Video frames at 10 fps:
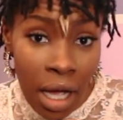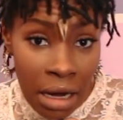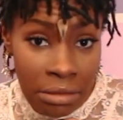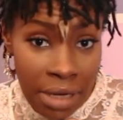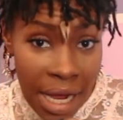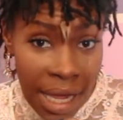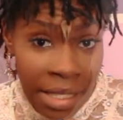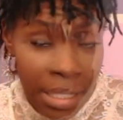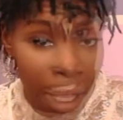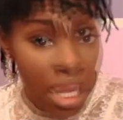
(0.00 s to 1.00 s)

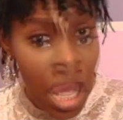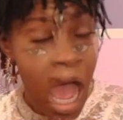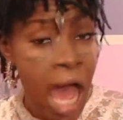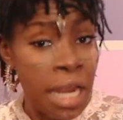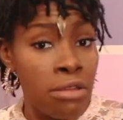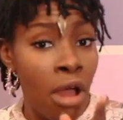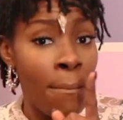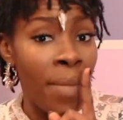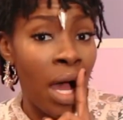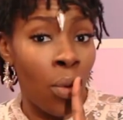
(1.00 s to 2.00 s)
Alright? And
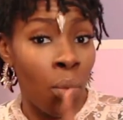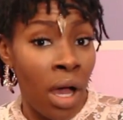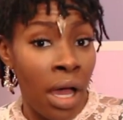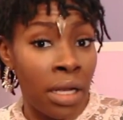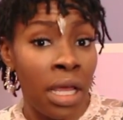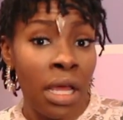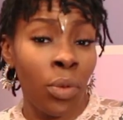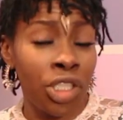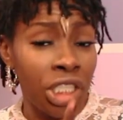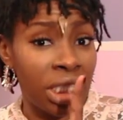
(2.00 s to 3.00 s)
number 1,
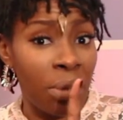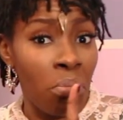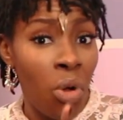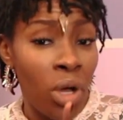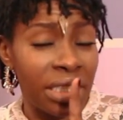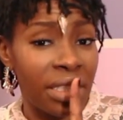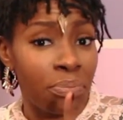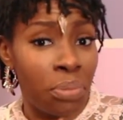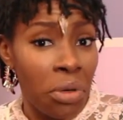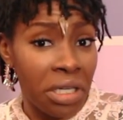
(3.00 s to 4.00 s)
which is the most
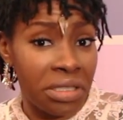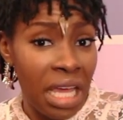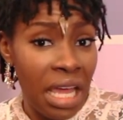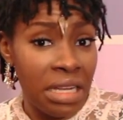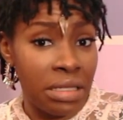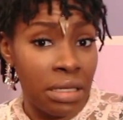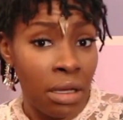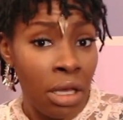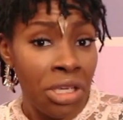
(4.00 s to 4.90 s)
important,